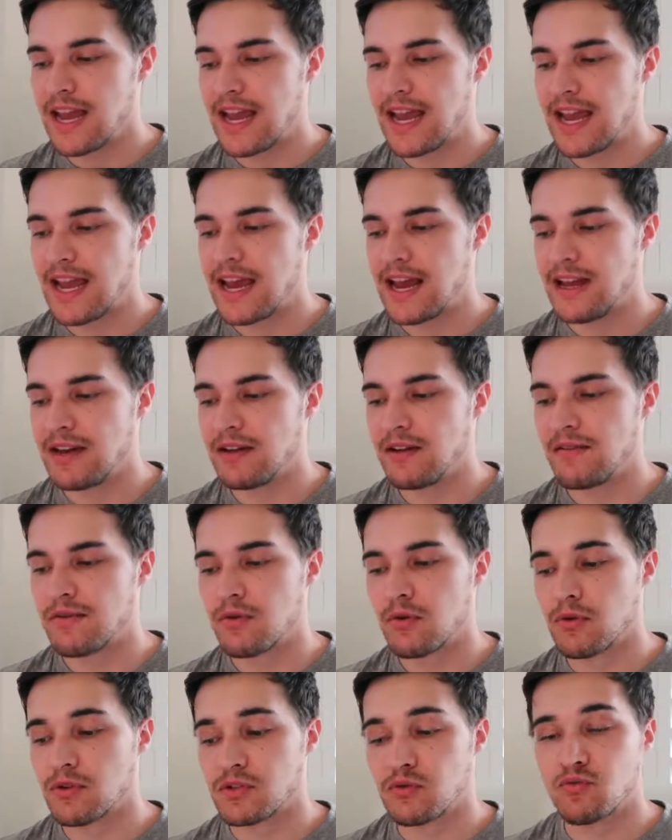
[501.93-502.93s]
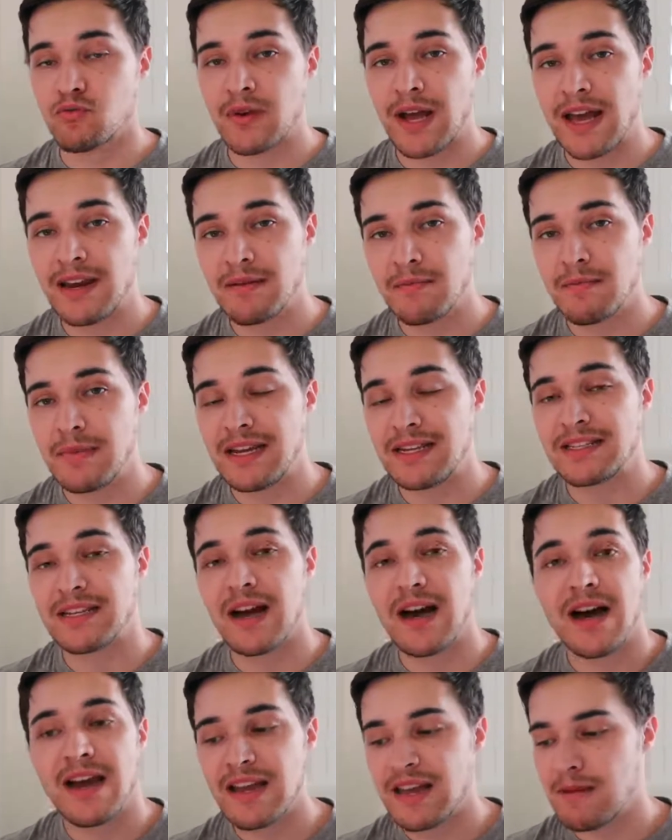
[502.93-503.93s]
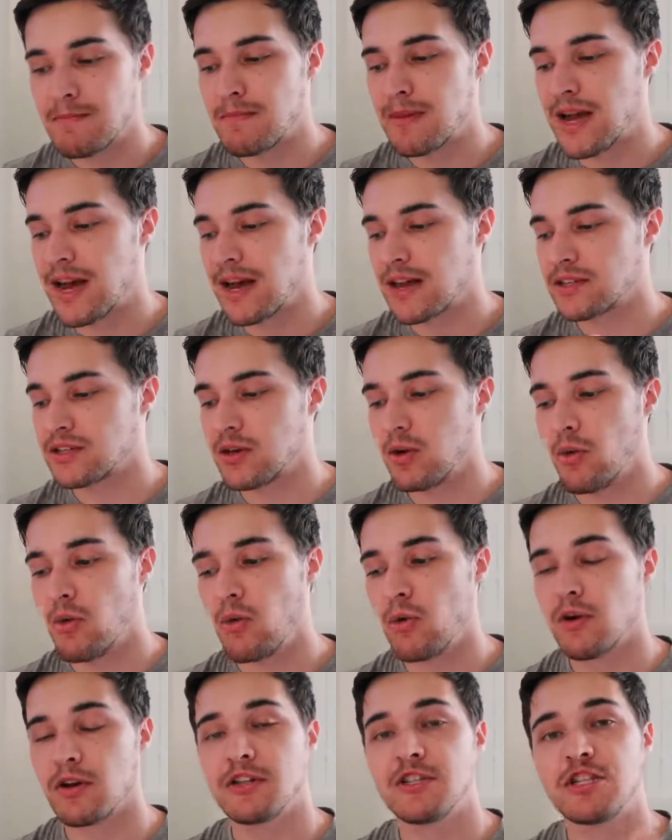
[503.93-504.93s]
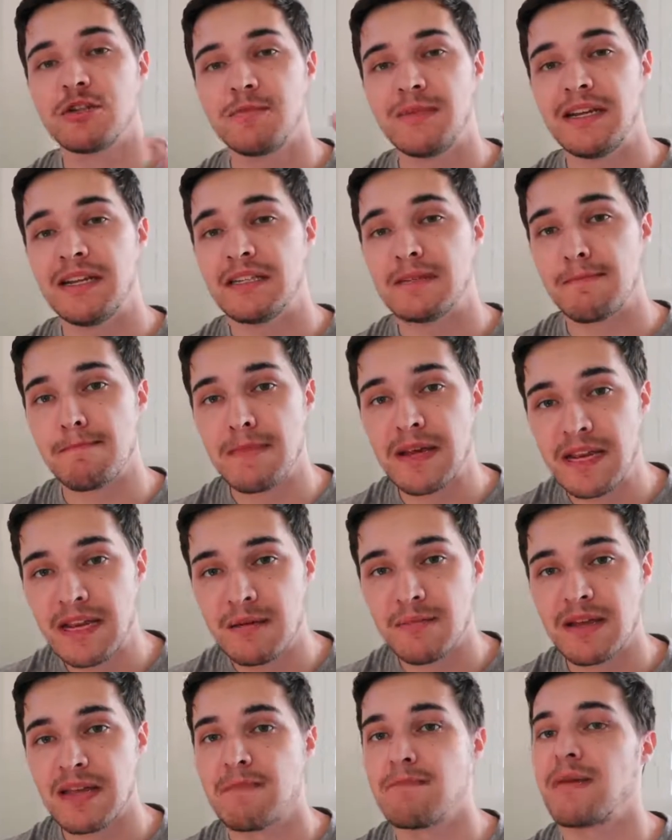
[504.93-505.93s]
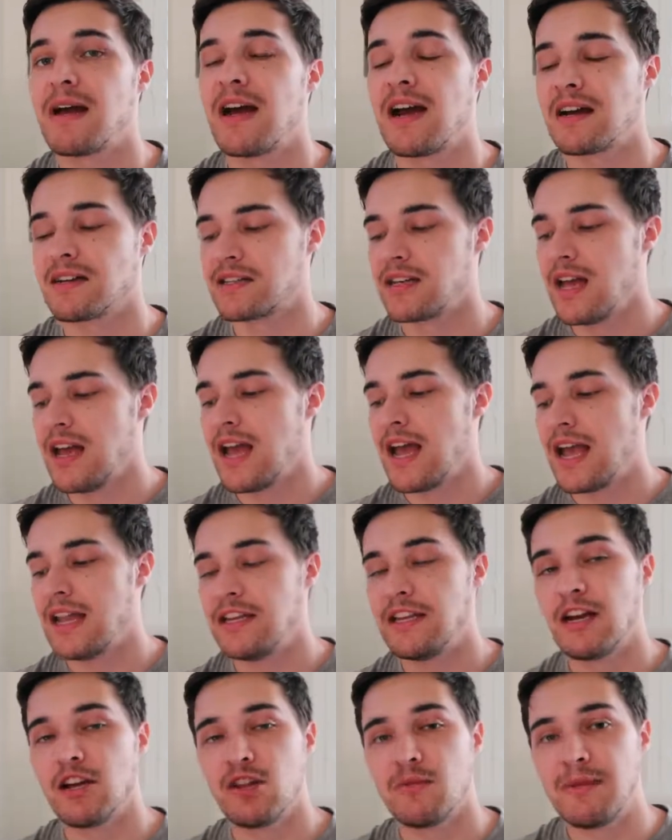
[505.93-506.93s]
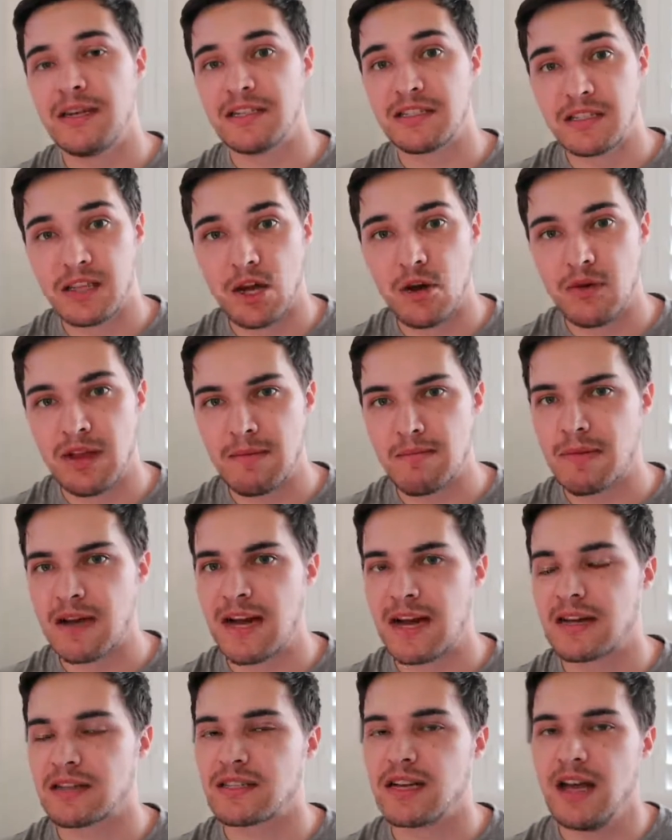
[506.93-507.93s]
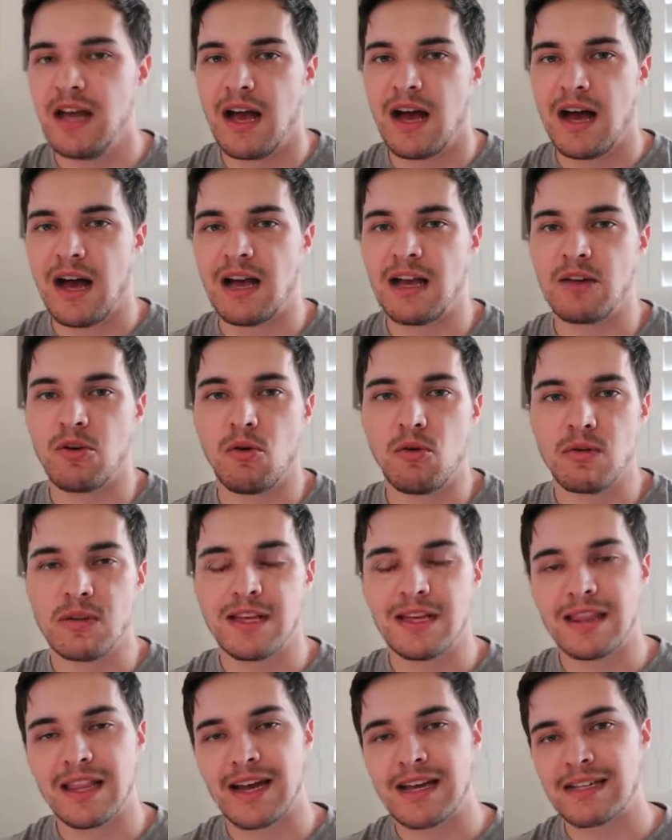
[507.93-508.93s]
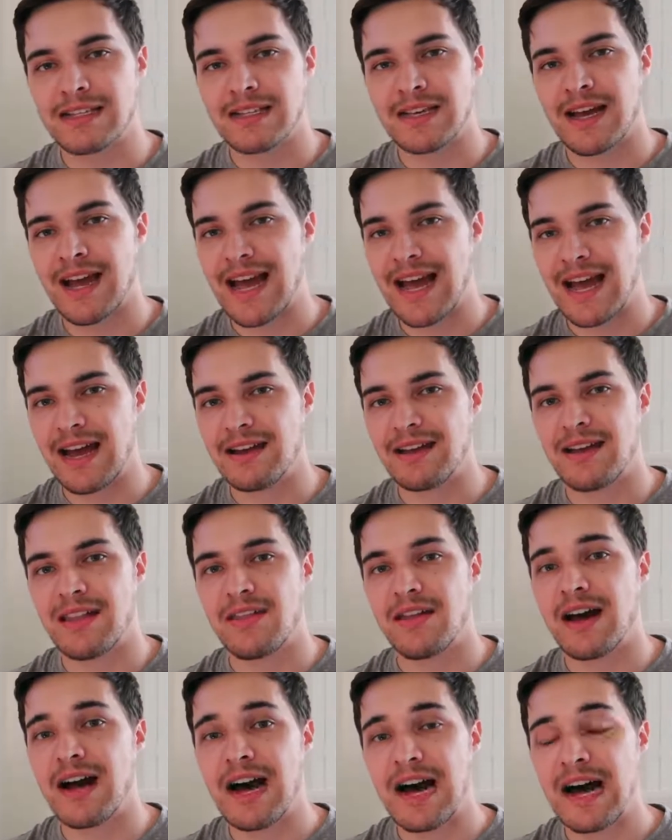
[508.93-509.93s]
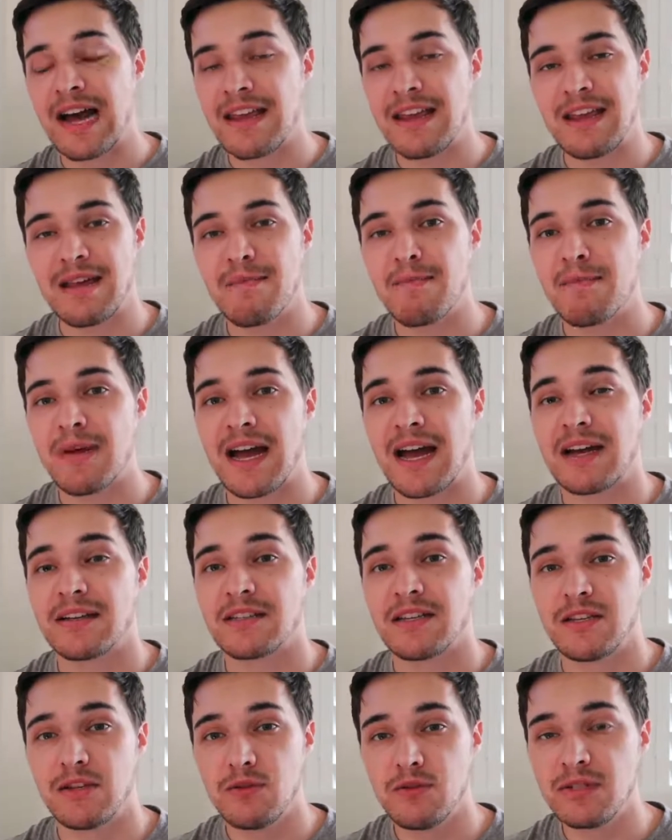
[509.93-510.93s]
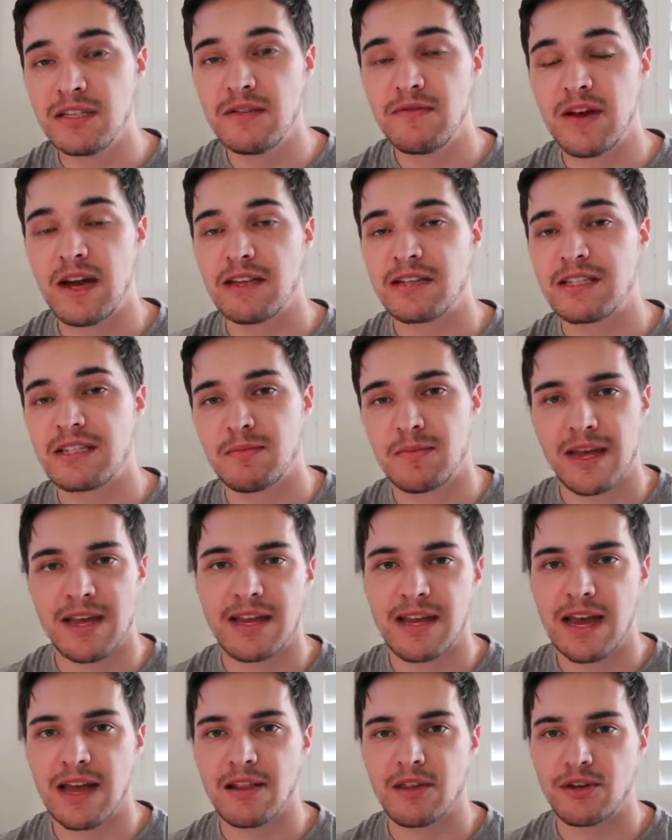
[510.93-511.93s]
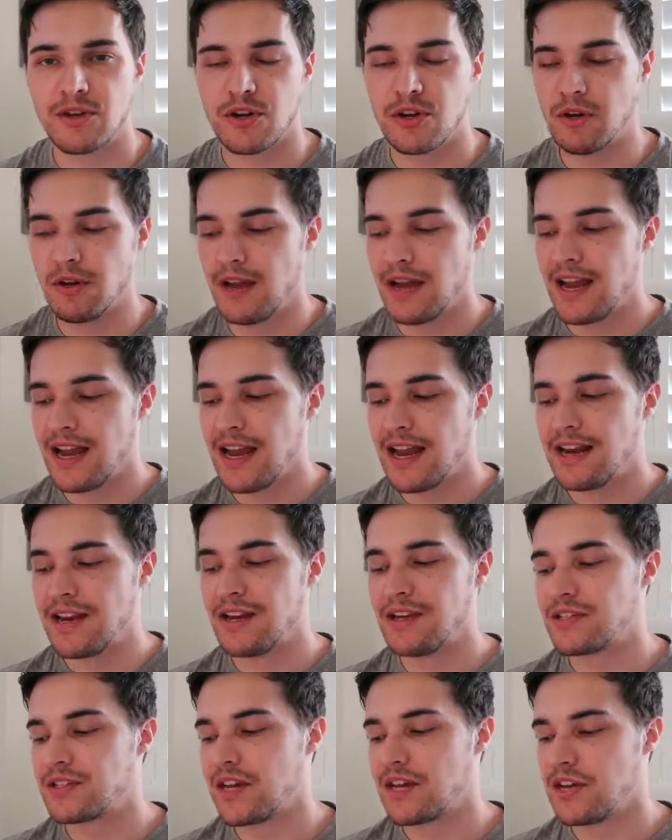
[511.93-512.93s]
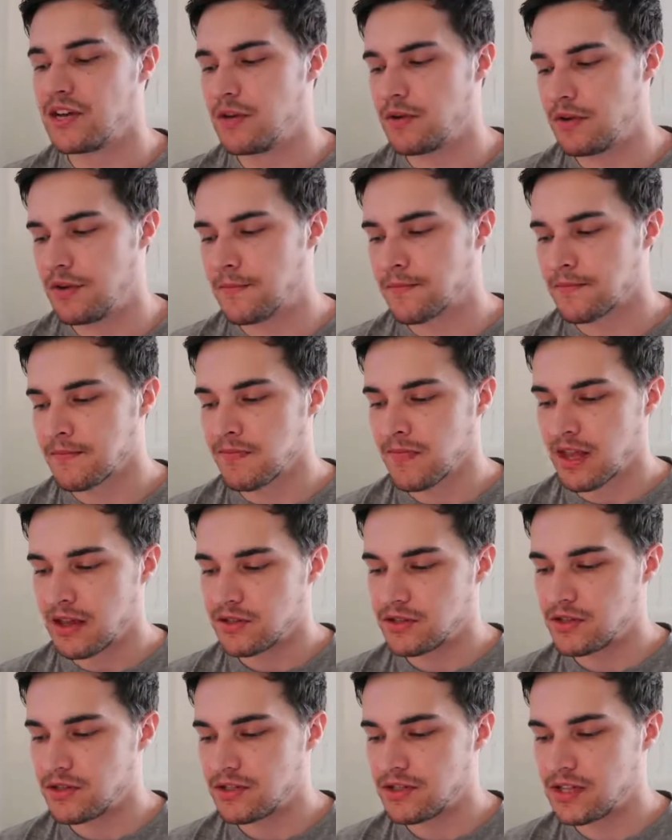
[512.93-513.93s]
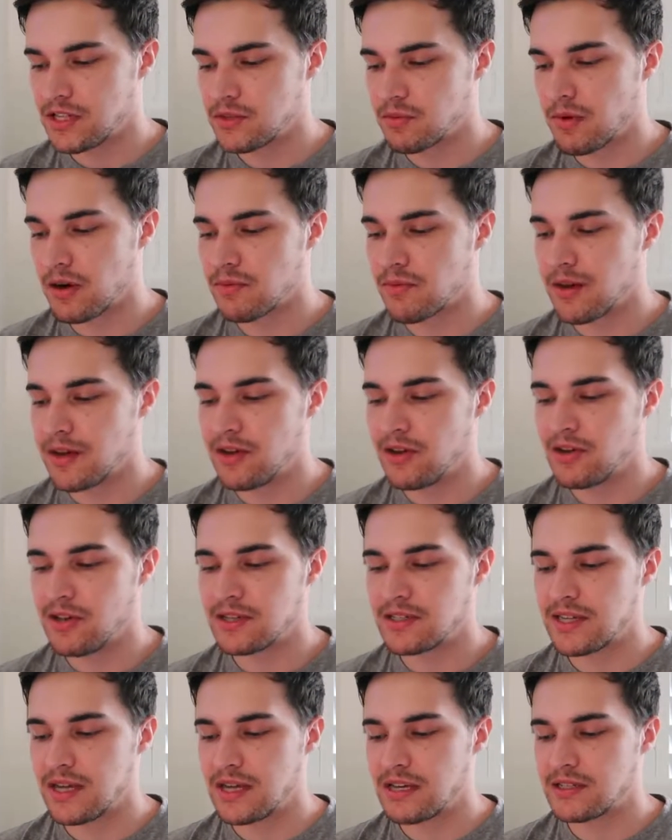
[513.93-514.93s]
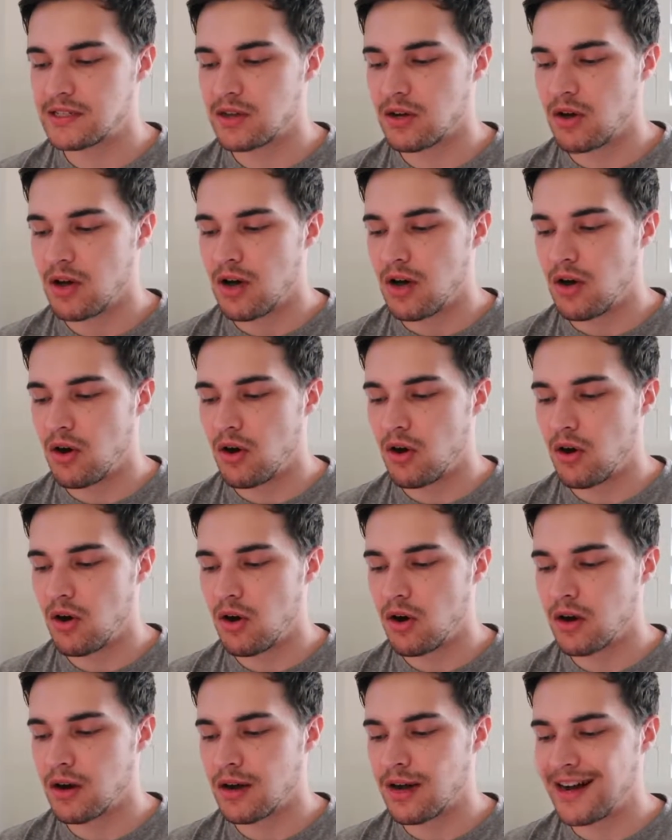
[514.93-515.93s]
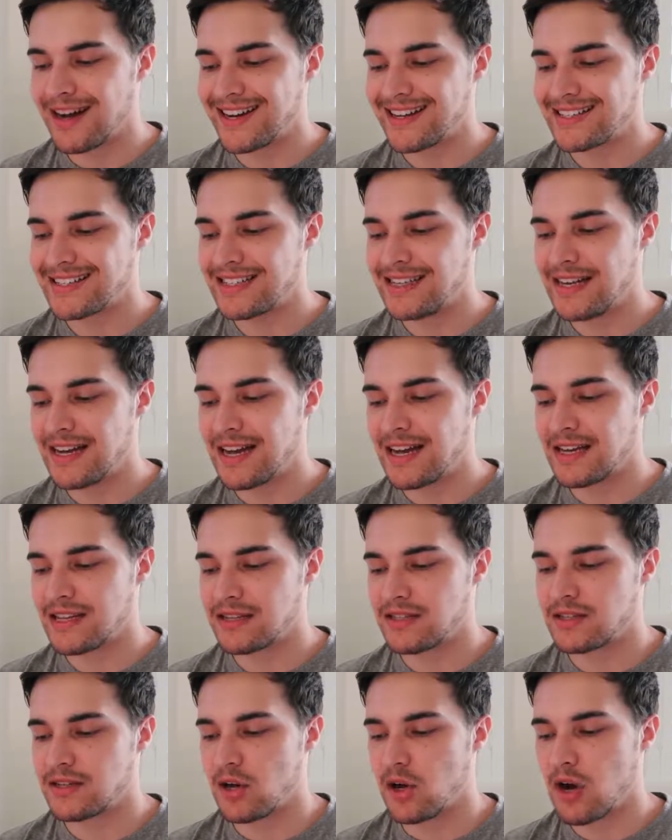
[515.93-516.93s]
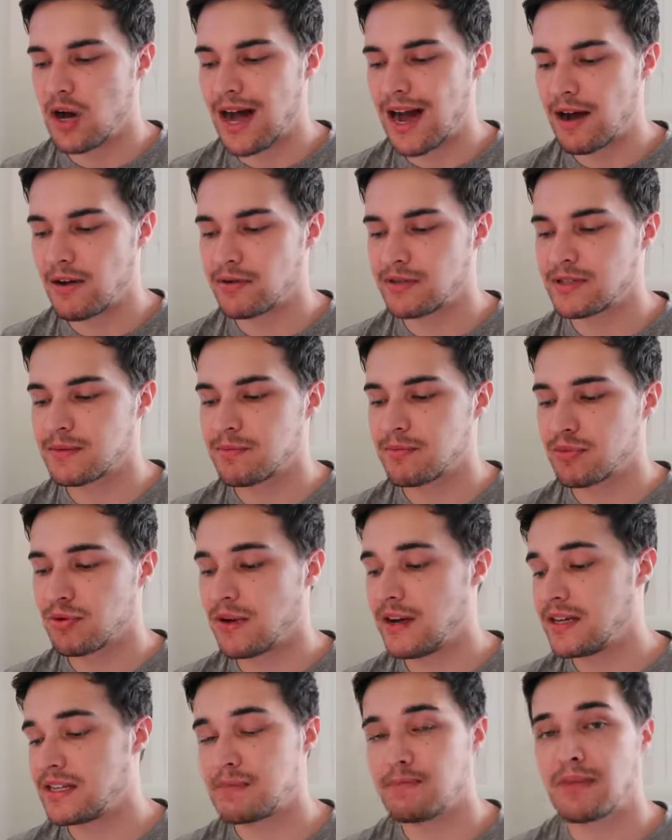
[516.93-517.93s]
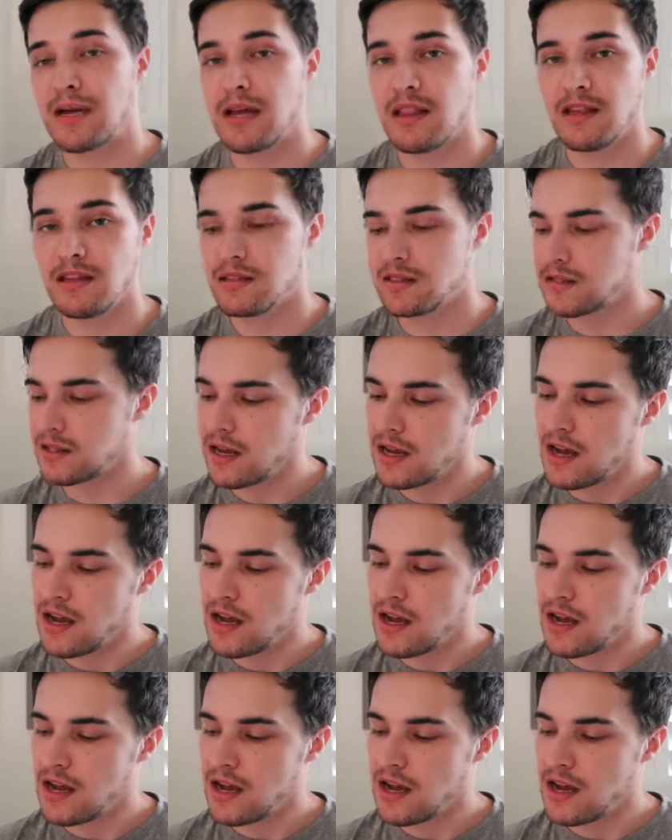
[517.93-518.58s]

And of course, red means high impact, orange means medium impact, and yellow means low impact. I only like to add the high impact news events to my calendar, and here's how you do it. So you see this one right here that says RICS house price balance.